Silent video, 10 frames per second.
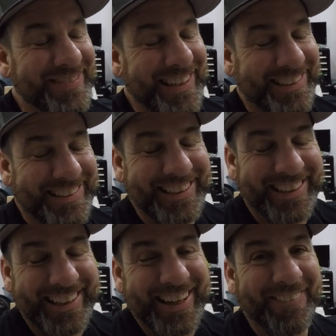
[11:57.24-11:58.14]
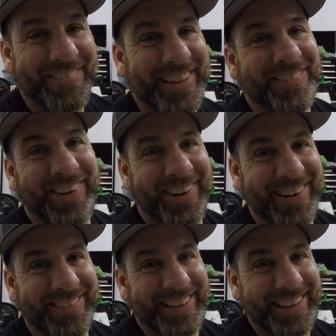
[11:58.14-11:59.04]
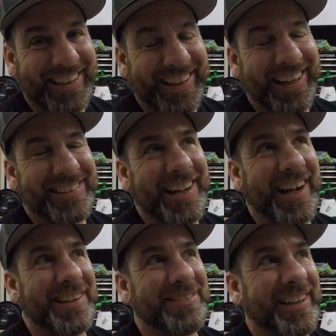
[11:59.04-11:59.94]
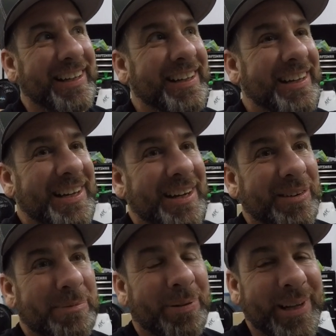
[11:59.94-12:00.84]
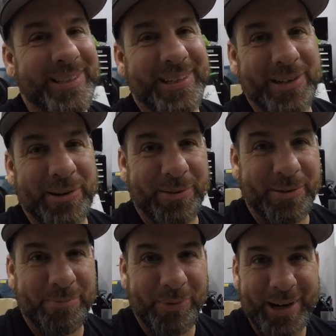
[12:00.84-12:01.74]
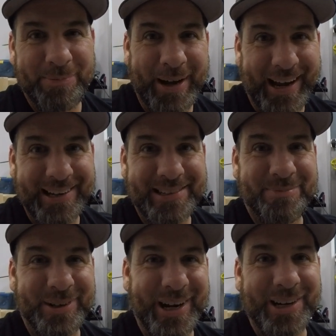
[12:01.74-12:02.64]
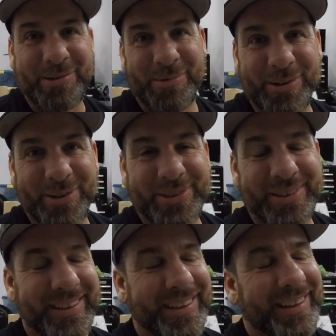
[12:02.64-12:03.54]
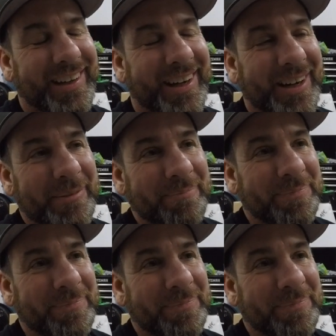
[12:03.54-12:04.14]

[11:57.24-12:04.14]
missed a big part of it. It's kind of like replacing your brake pads, but not your rotors. Um,